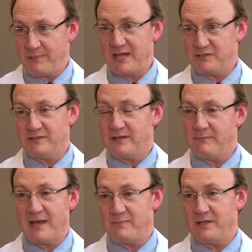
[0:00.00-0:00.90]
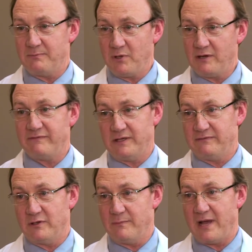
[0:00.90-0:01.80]
patient that might be the
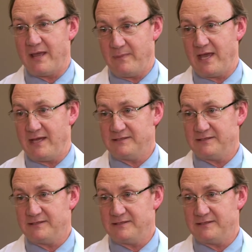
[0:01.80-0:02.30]
perfect for a bypass.